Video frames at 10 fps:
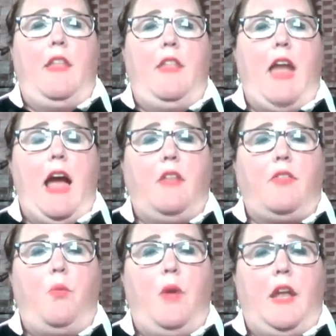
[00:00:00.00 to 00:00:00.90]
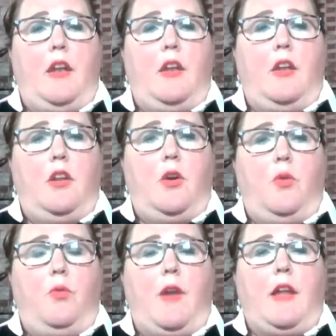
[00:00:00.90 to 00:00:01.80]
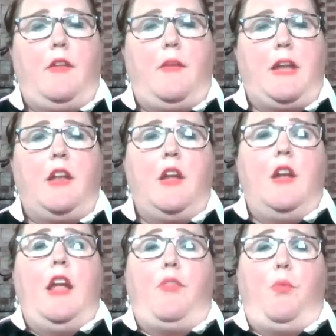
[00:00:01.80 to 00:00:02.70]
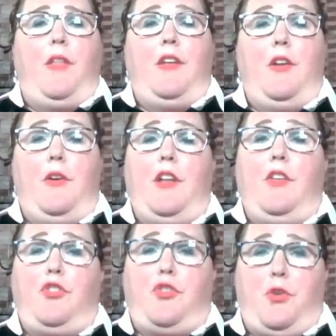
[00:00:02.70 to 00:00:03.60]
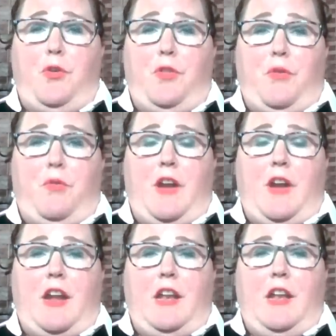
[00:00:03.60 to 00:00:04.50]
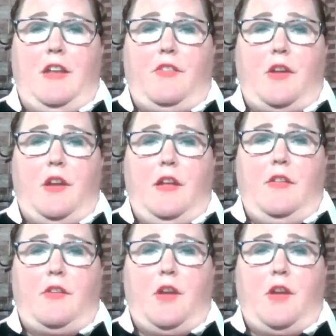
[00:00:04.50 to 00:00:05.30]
And that's when, you know, Rick, I mean, it's one, you know, it is true that Rick and his